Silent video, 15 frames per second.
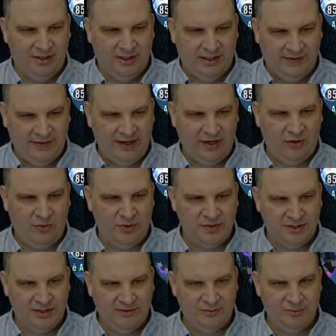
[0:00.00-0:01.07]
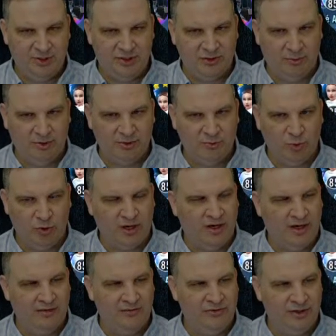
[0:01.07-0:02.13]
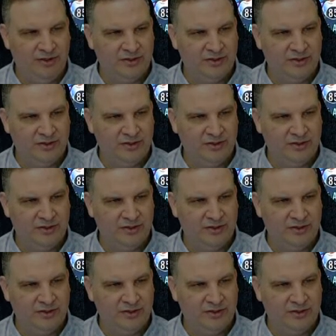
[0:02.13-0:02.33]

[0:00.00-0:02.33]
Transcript: And that always gives me so much more confidence